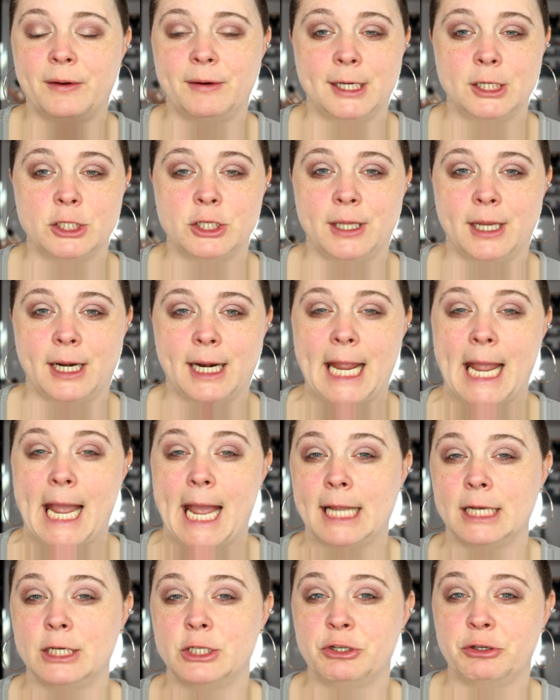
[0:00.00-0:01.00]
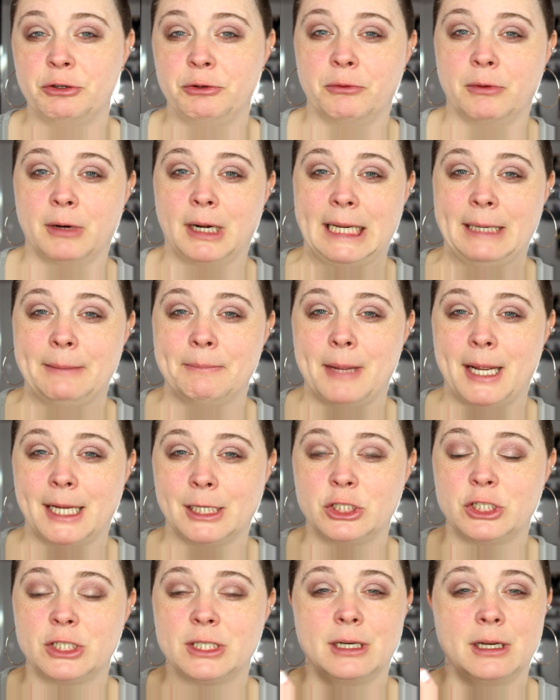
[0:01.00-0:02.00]
foundation that I had to really
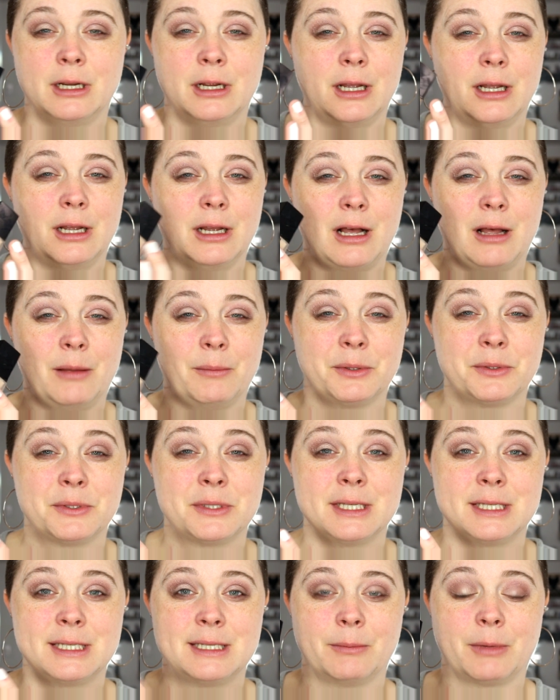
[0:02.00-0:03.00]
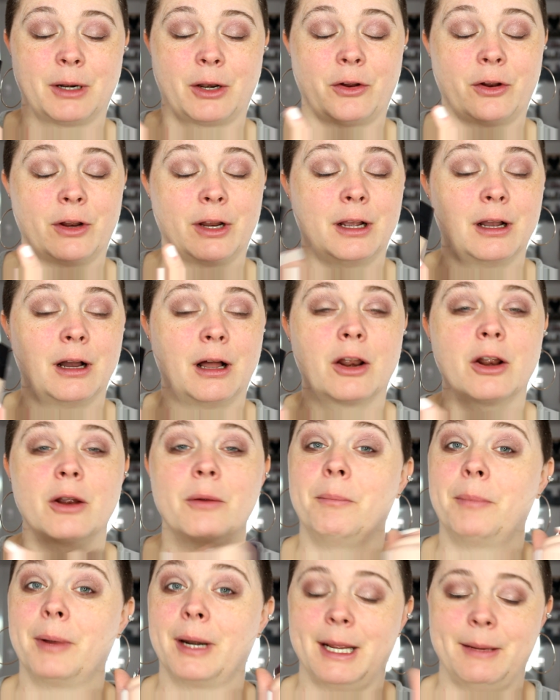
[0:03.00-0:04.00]
match almost similar in
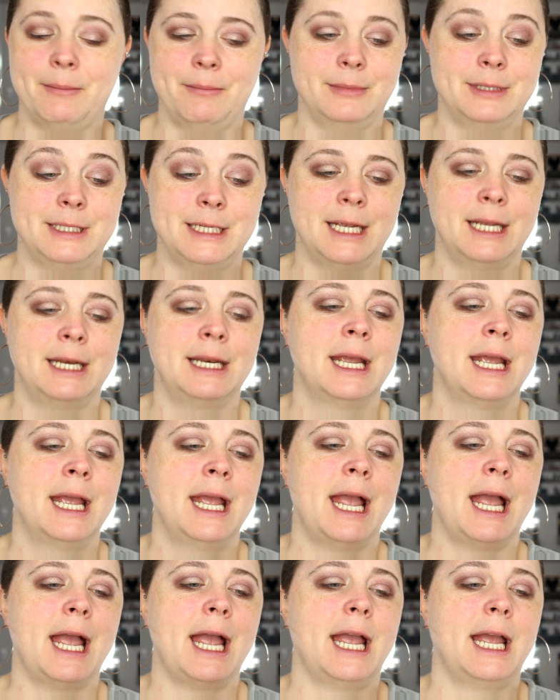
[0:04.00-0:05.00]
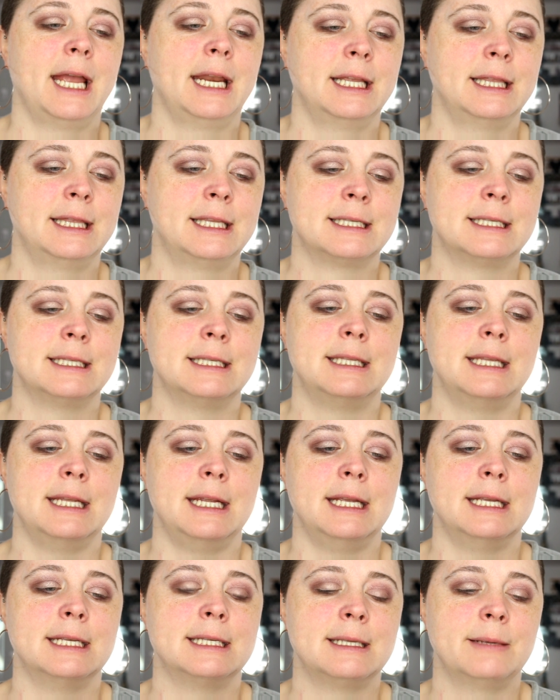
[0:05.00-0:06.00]
color, but I did. And this is
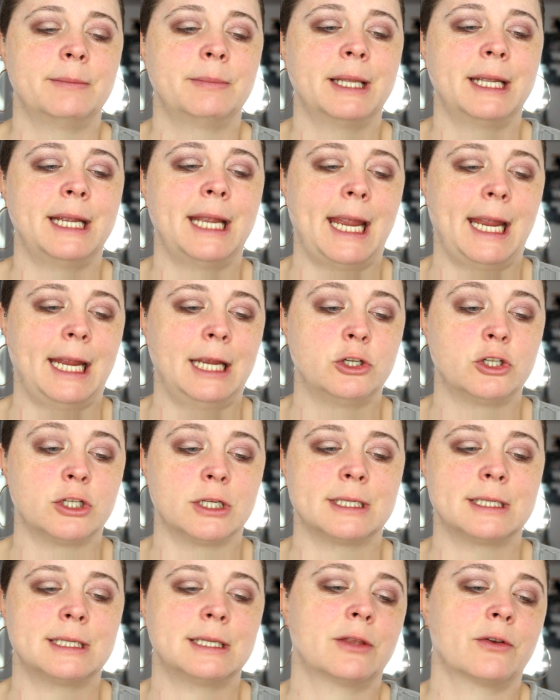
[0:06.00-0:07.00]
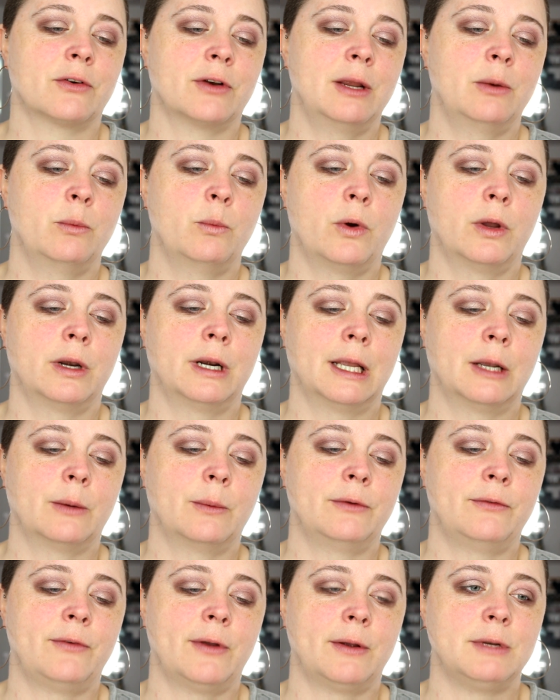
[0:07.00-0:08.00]
the Simply Ageless 3-in-1
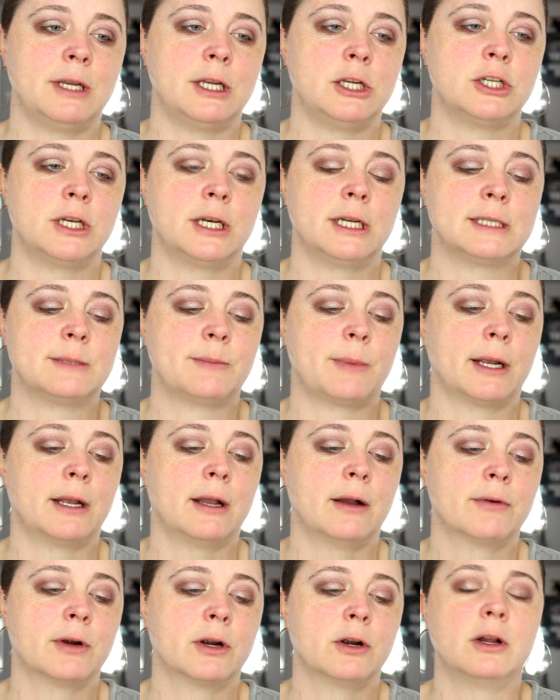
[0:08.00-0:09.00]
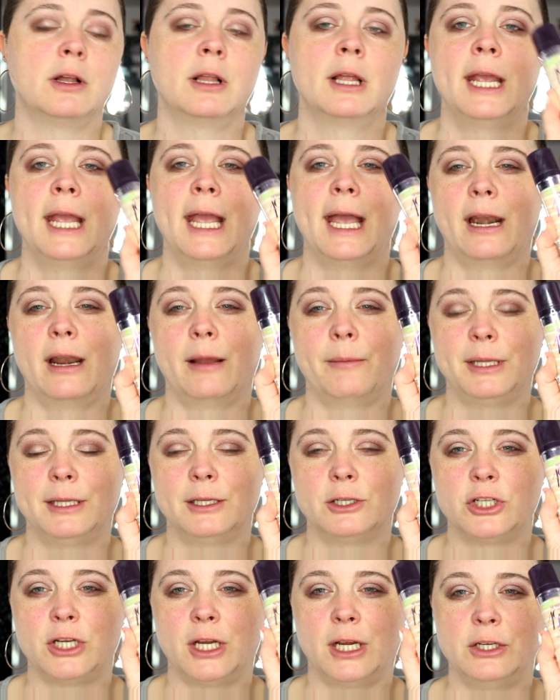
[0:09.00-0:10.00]
liquid foundation. It's by Covergirl, and I'm in
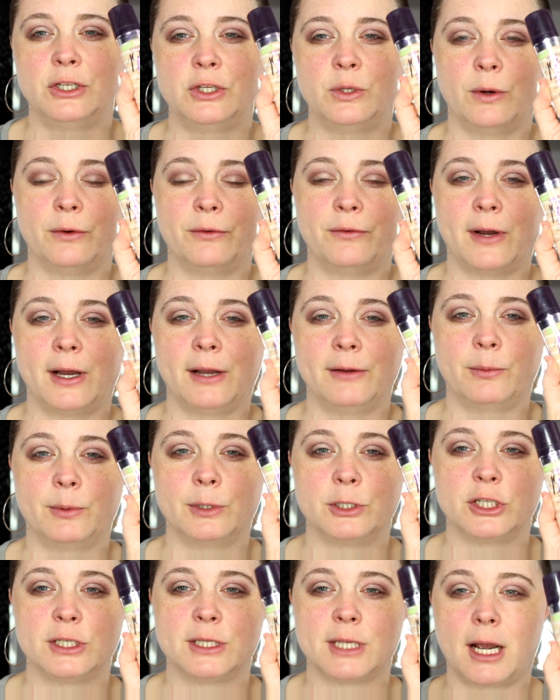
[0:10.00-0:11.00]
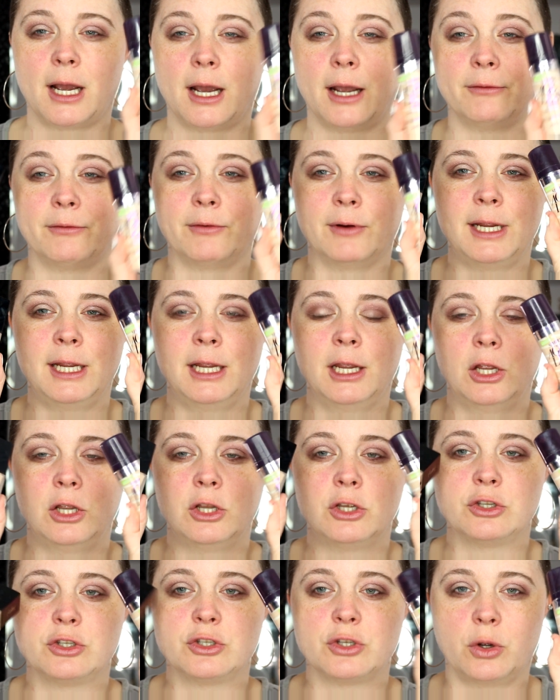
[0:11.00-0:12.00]
the shade 205, which is Ivory.
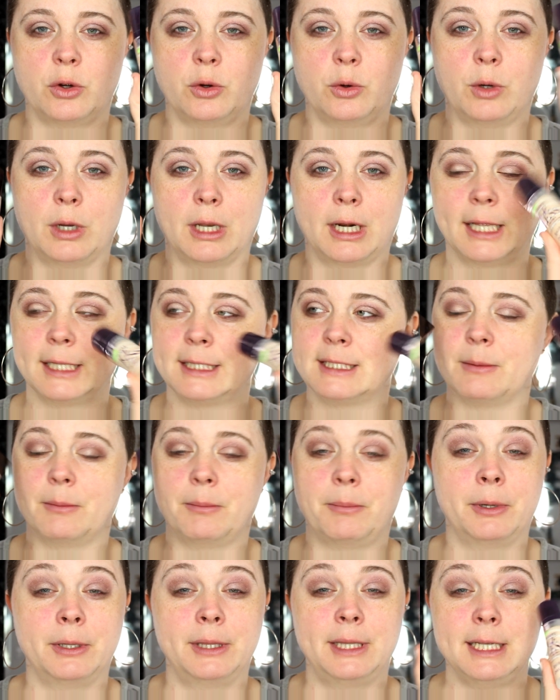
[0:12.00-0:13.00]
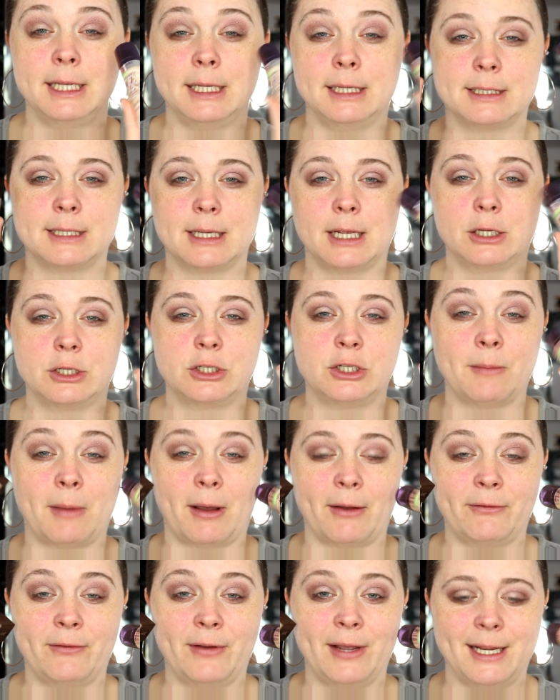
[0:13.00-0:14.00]
So let's put these to
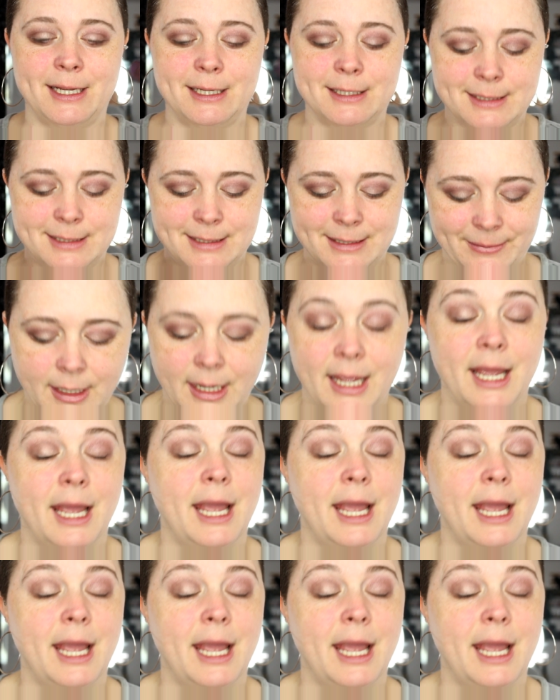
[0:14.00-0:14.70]
my face.